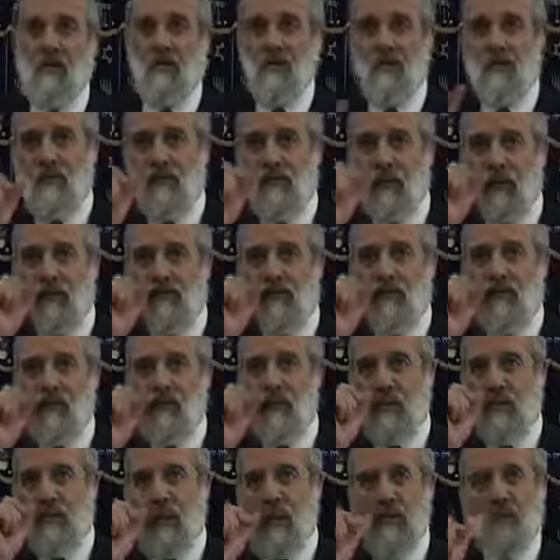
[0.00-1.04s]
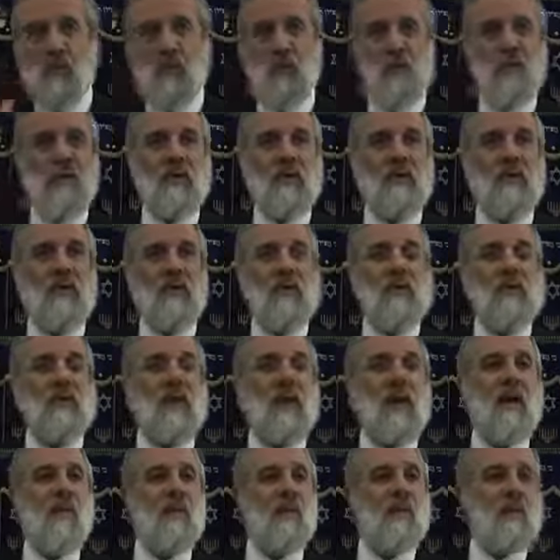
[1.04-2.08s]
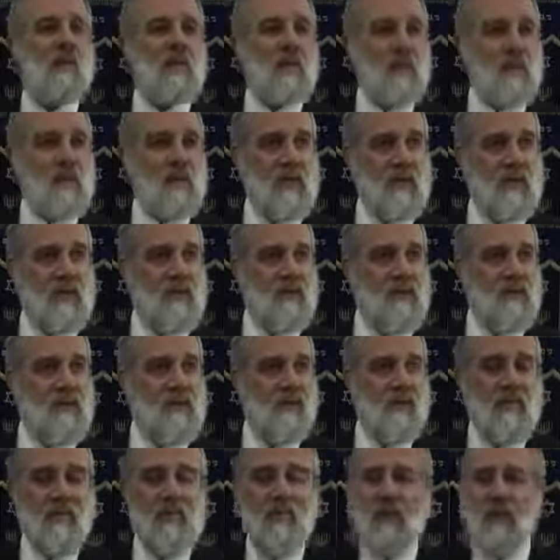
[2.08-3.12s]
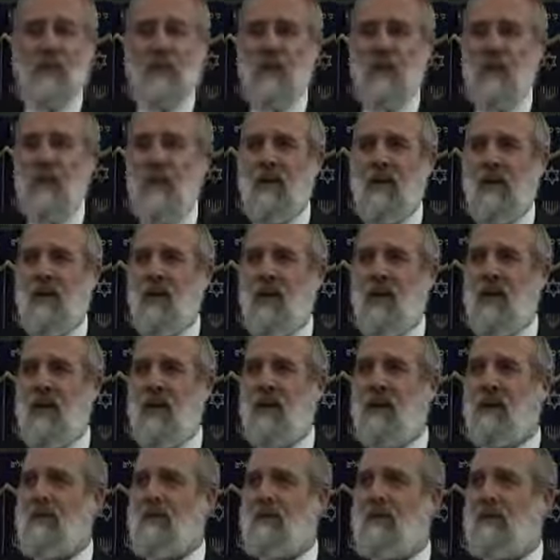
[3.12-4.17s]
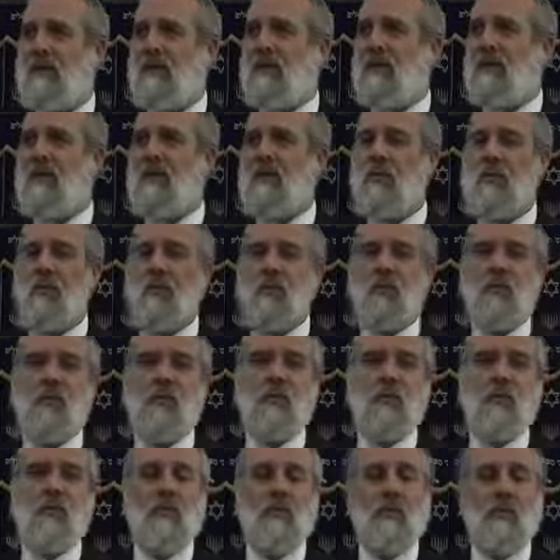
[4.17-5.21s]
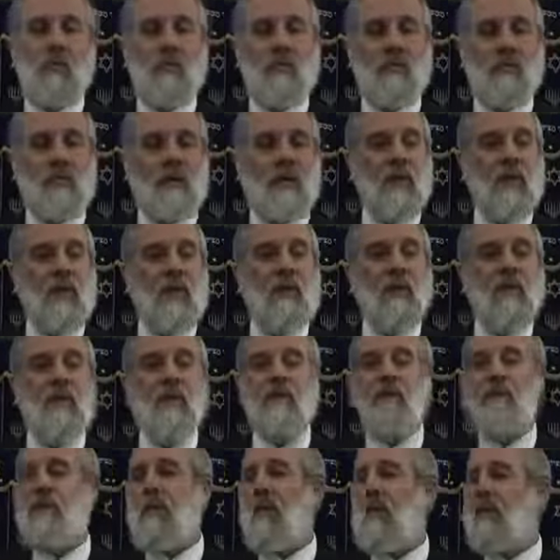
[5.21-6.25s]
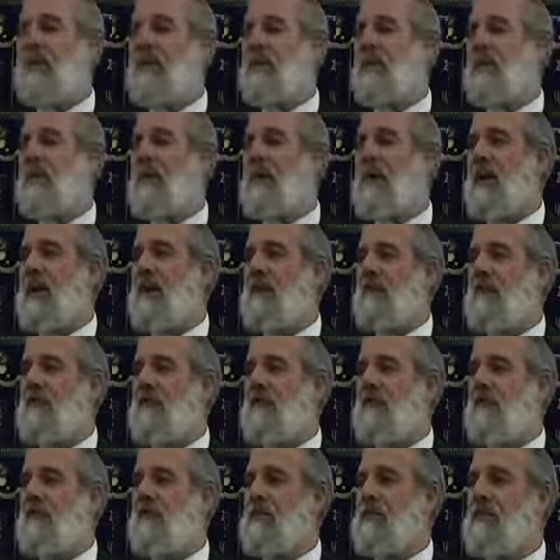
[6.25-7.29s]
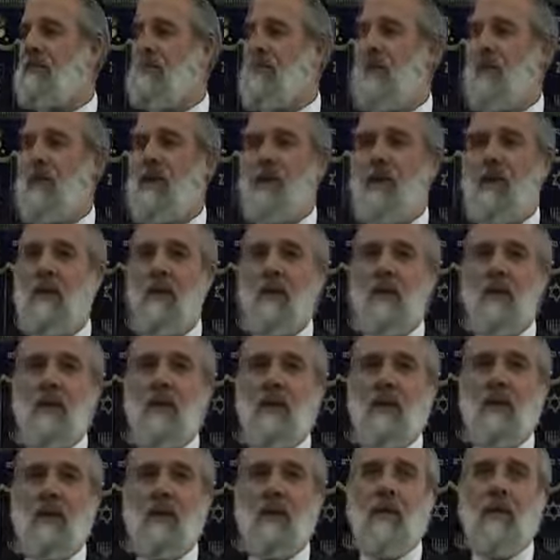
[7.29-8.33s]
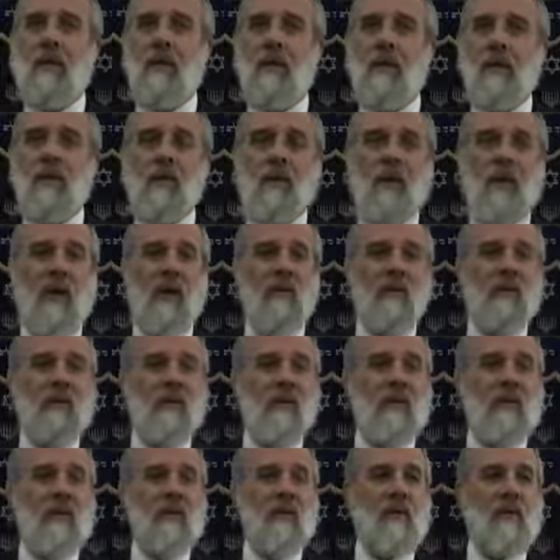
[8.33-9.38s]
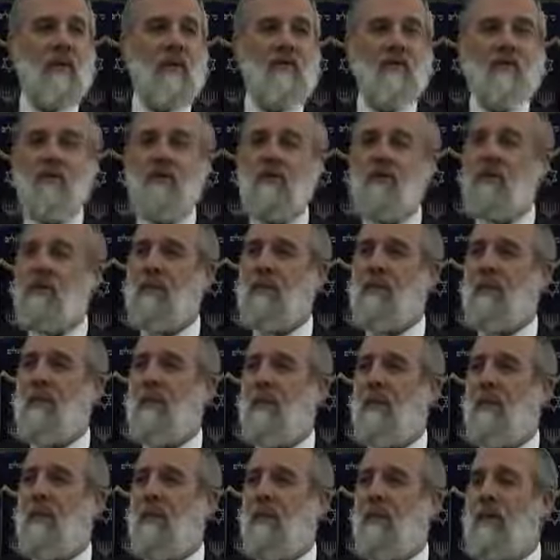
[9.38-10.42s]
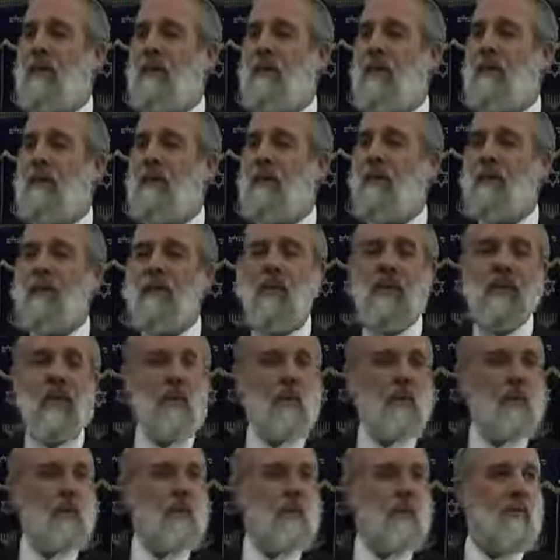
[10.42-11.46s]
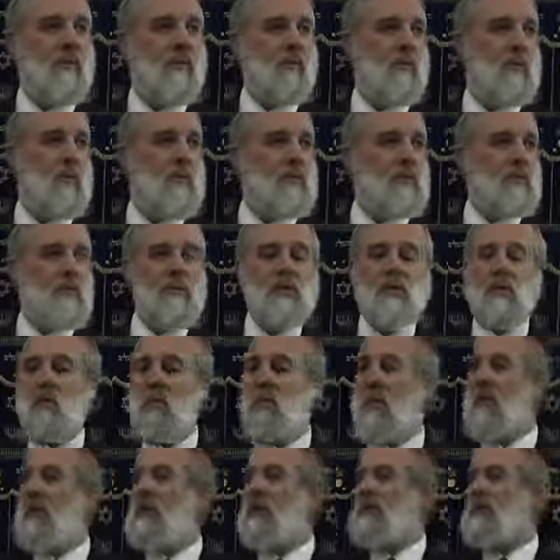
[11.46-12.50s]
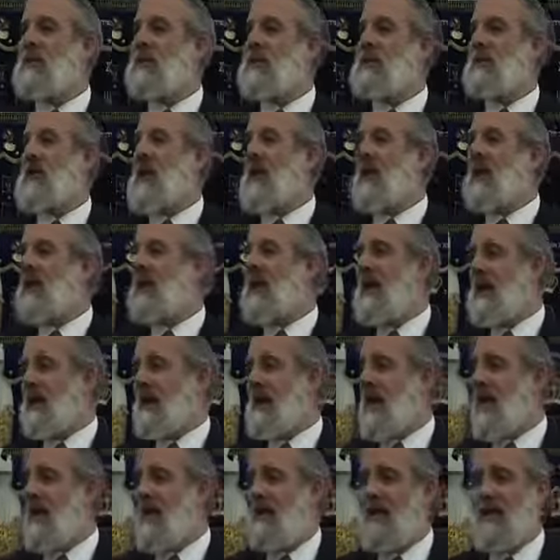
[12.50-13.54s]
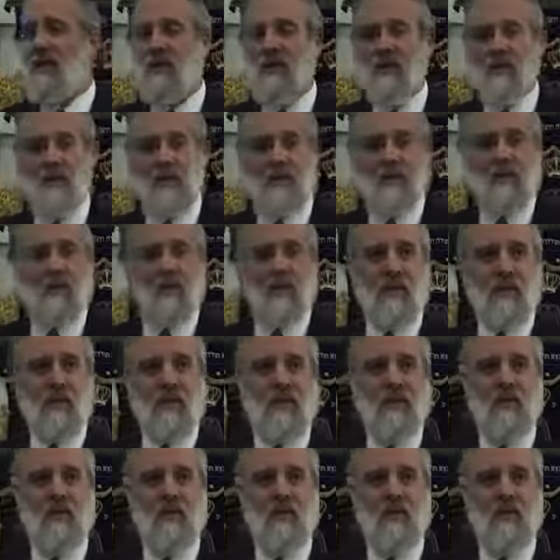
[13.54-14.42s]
We've covered about 26 characteristics. And for those of you who have been here part of the time, uh, you may have uh, been a little bit confused as to what is exactly a characteristic.